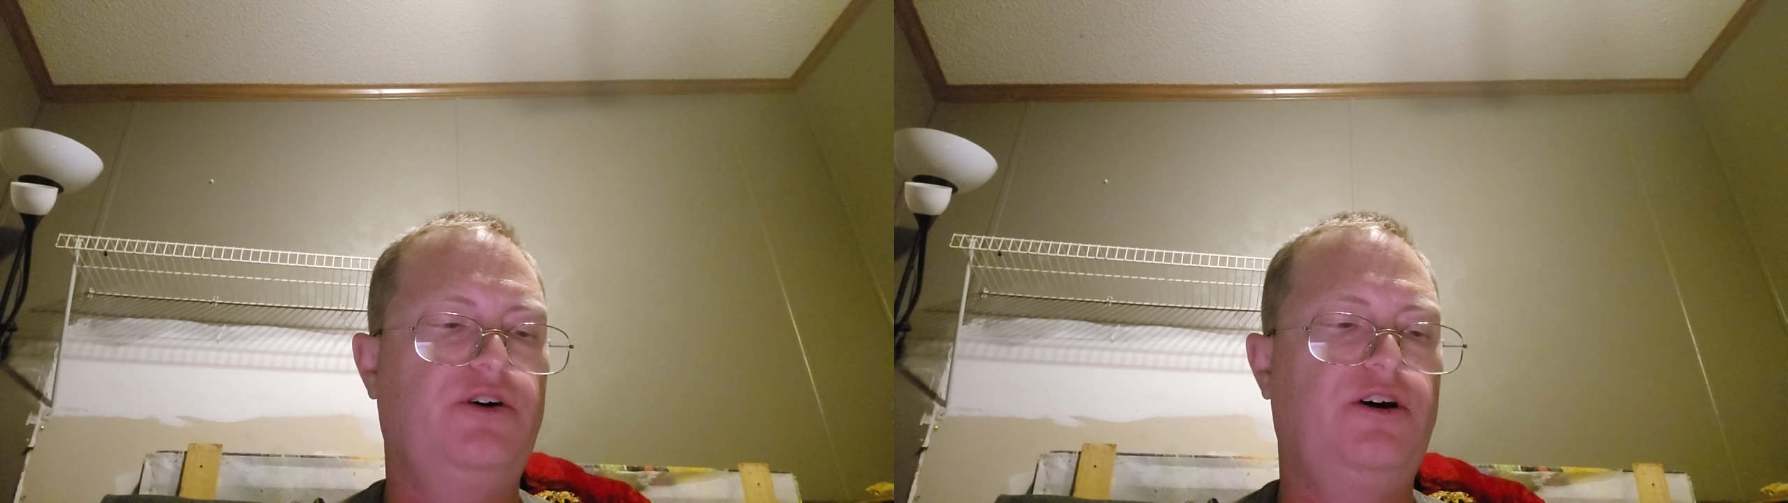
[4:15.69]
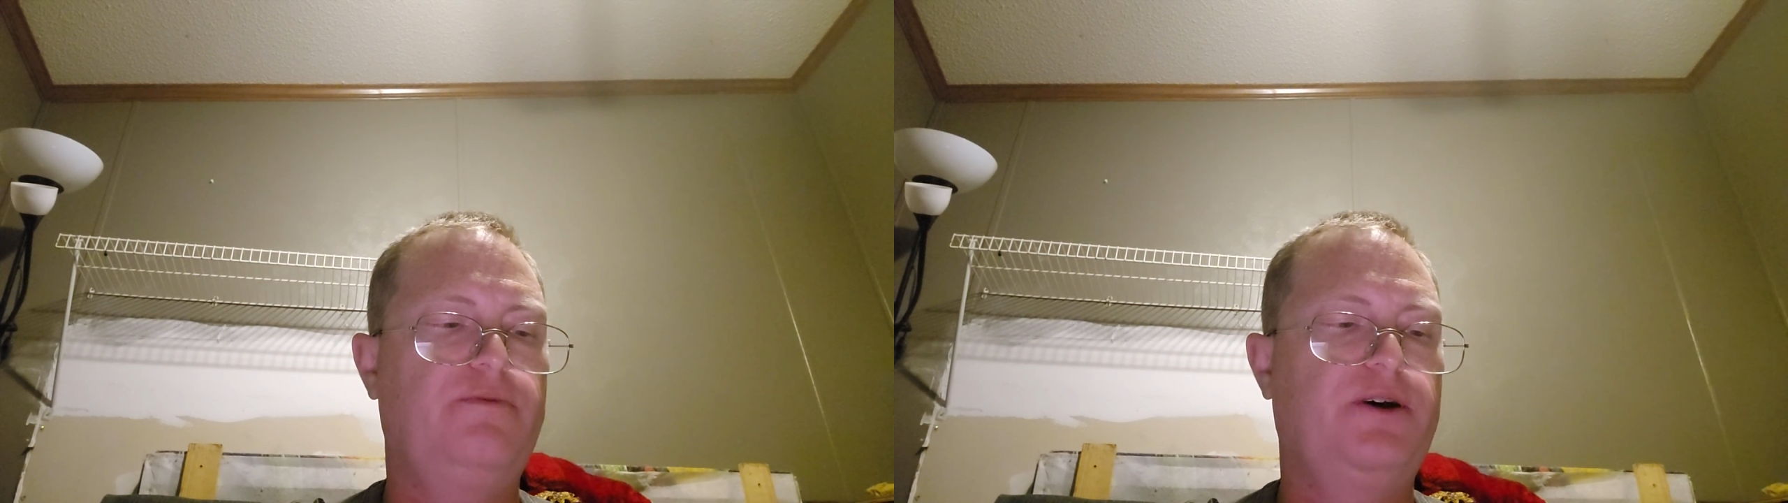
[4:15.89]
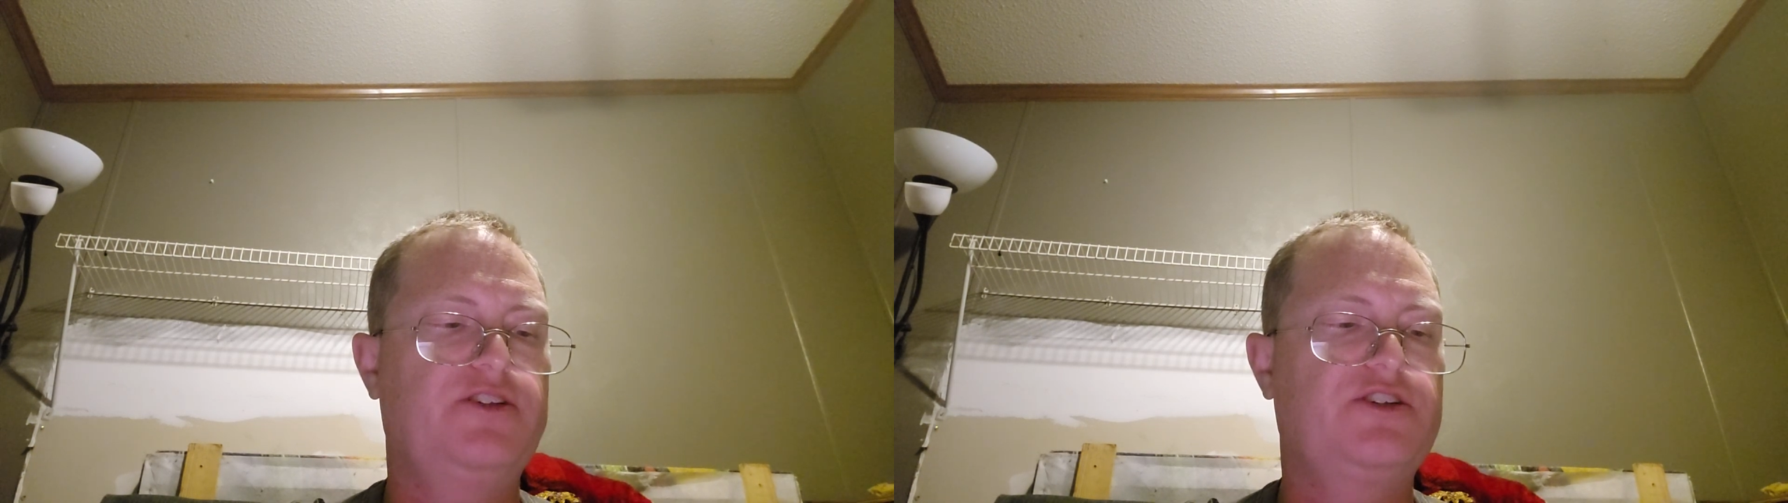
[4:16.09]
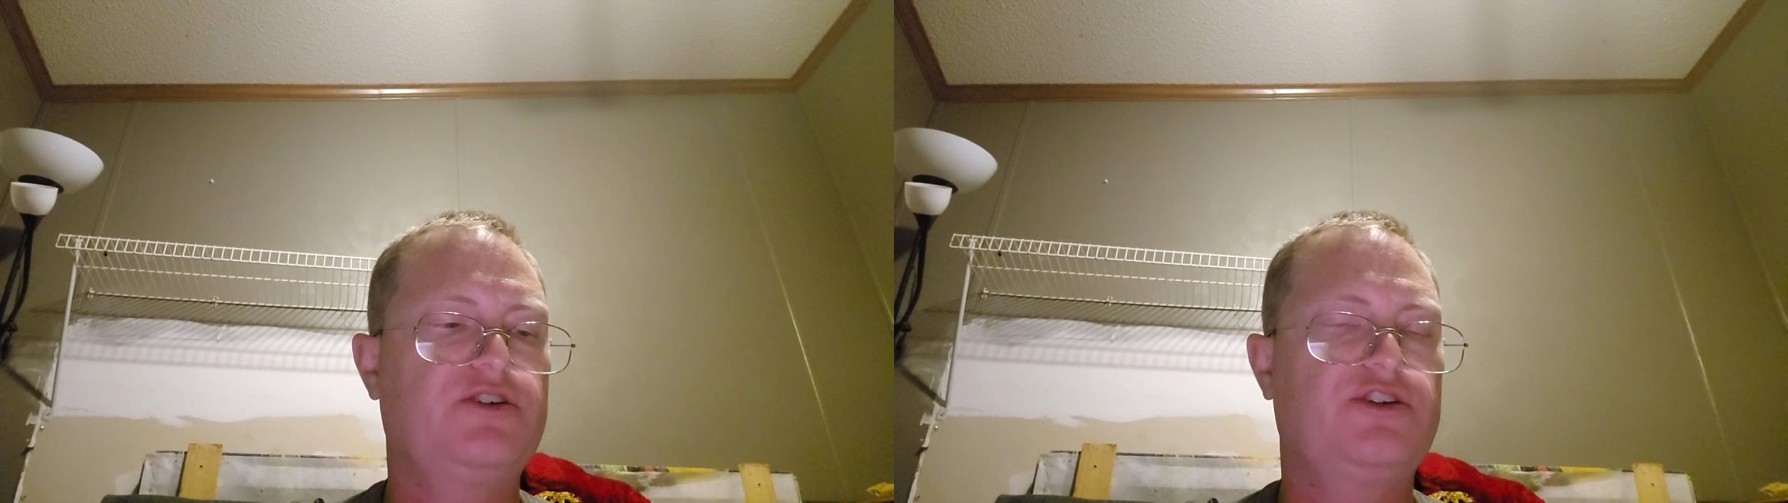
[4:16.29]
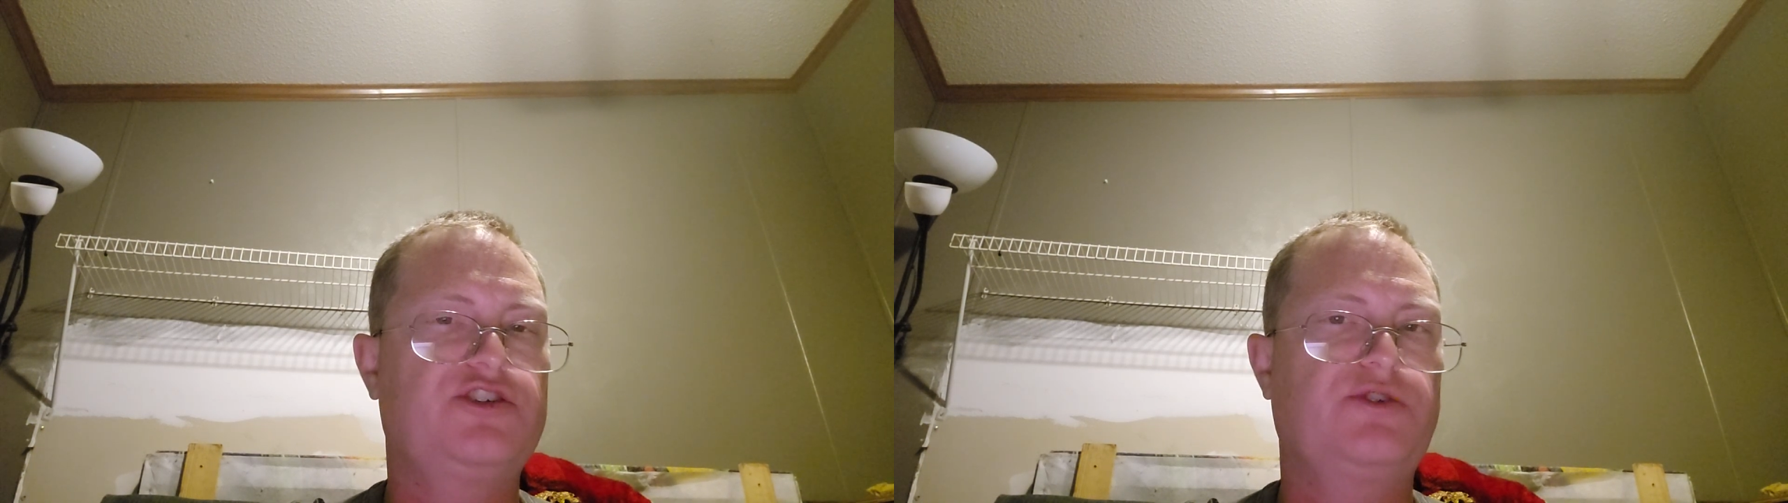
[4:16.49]
on
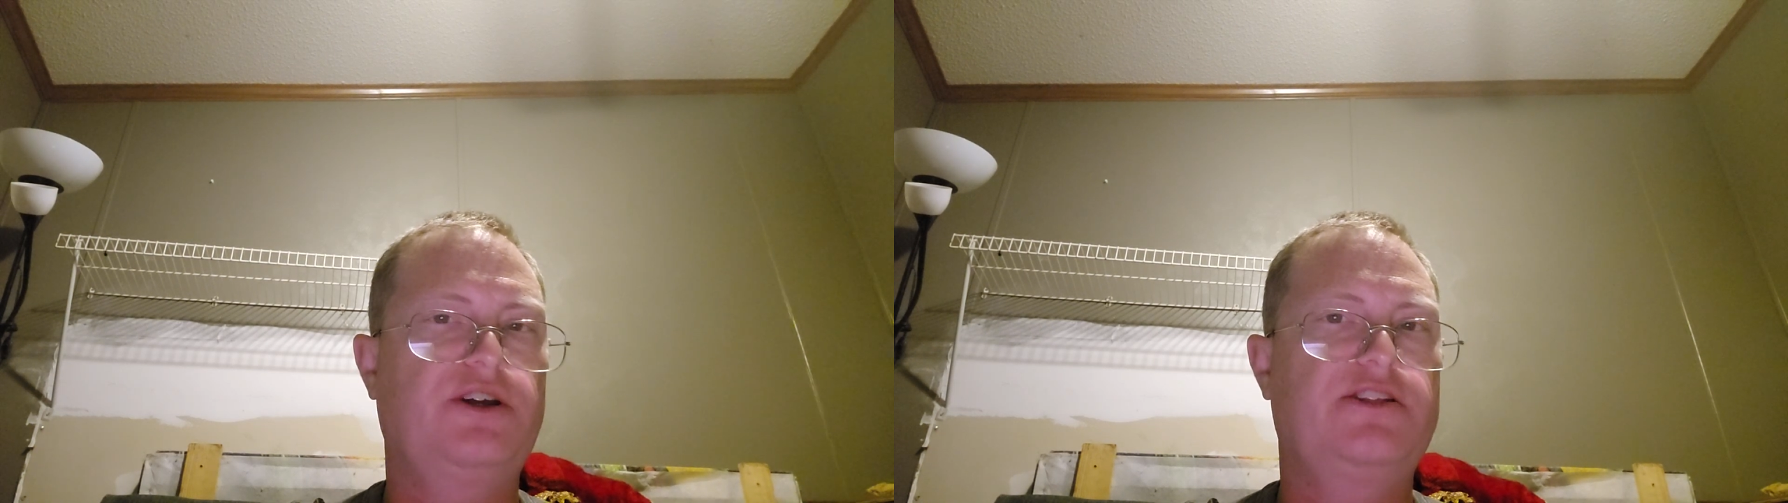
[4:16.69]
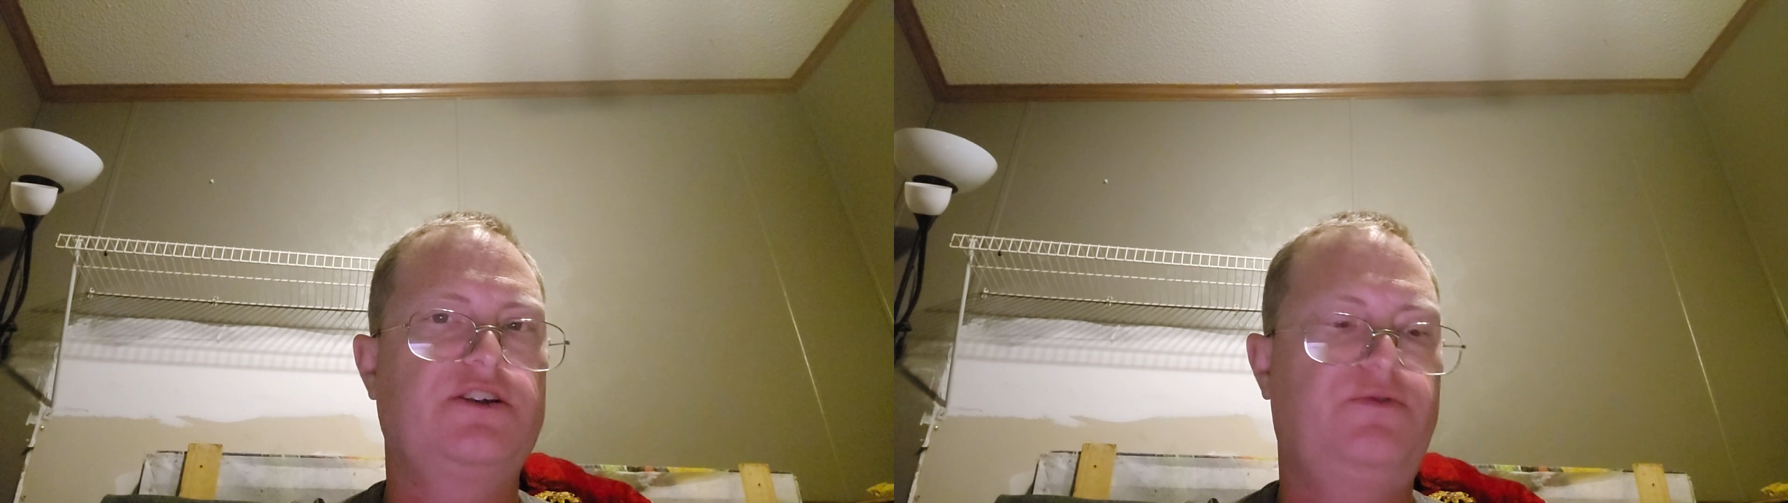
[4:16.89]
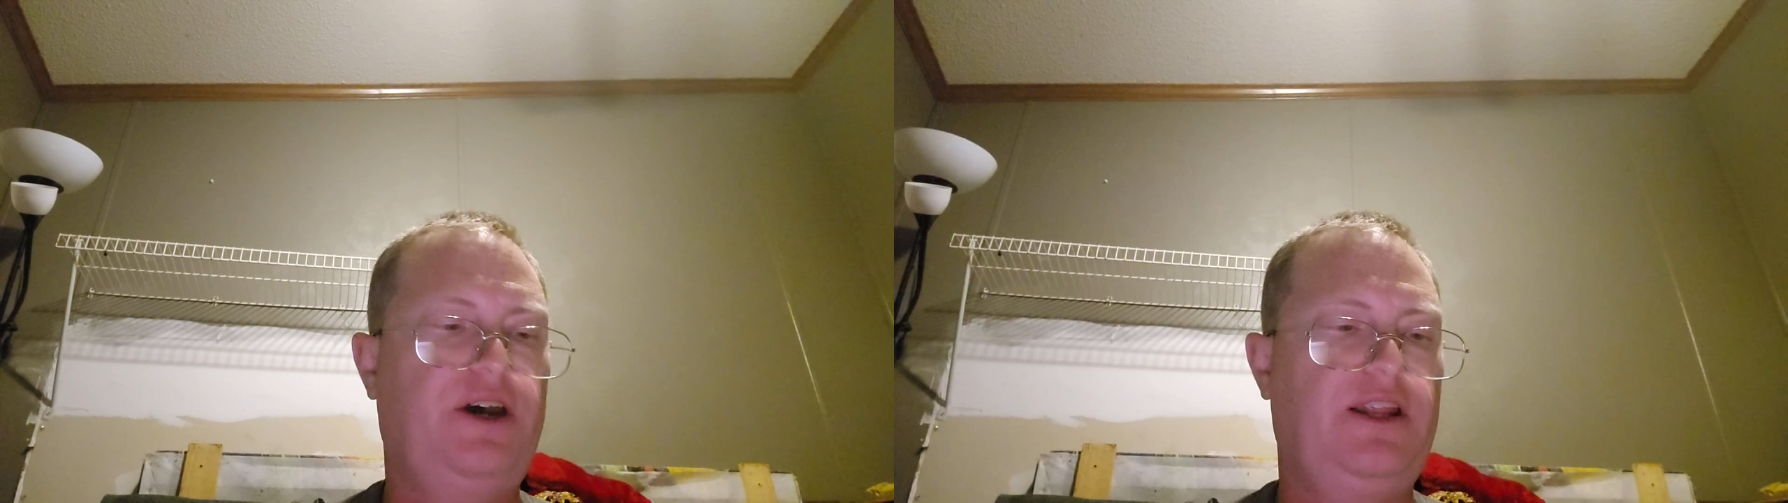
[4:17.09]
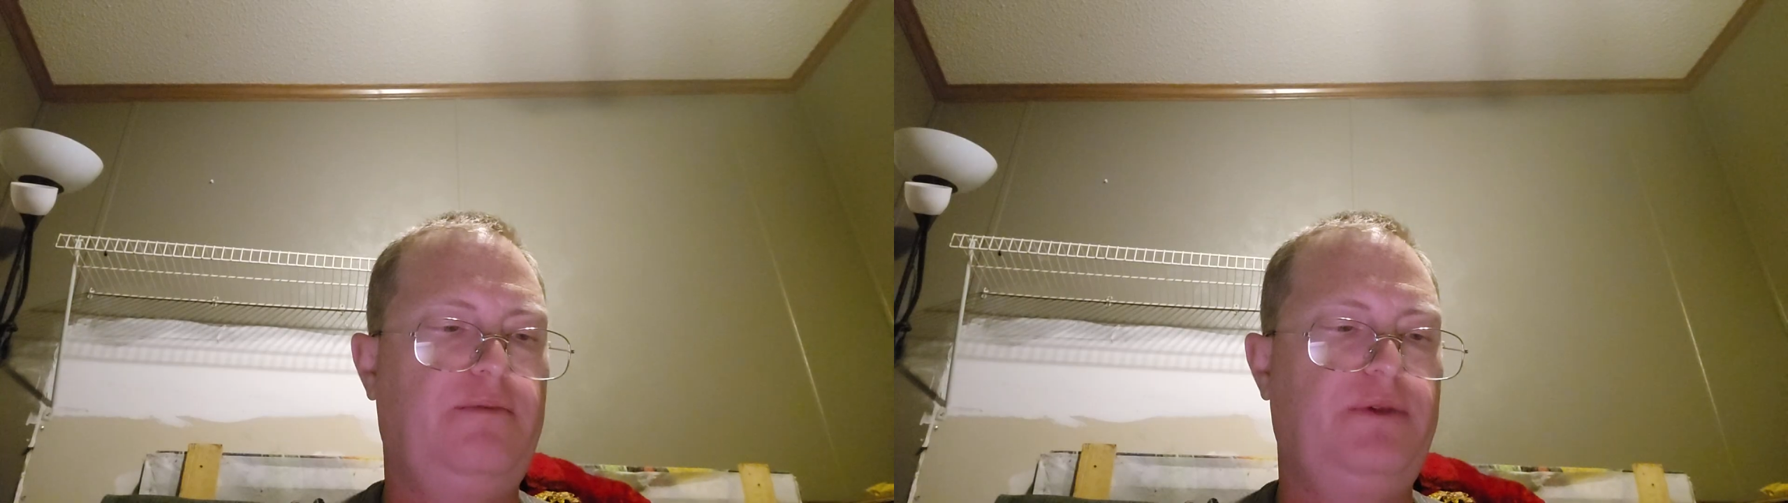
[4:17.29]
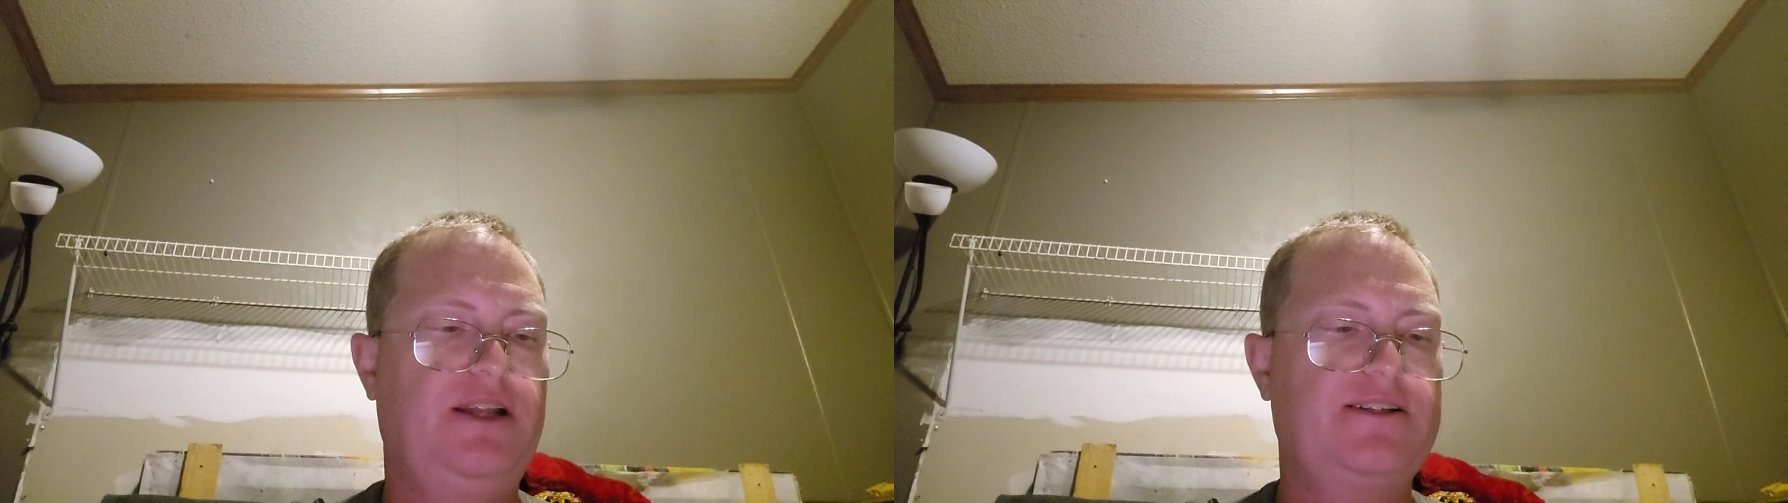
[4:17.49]
muscular strength
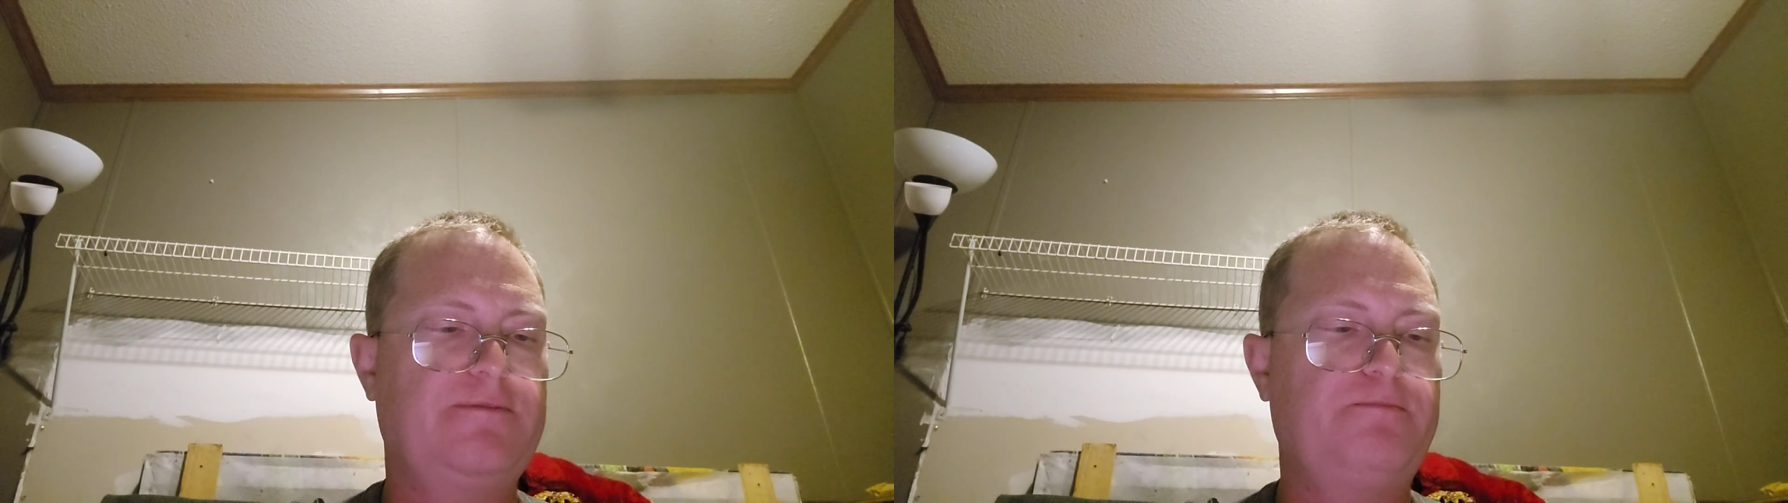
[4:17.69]
development.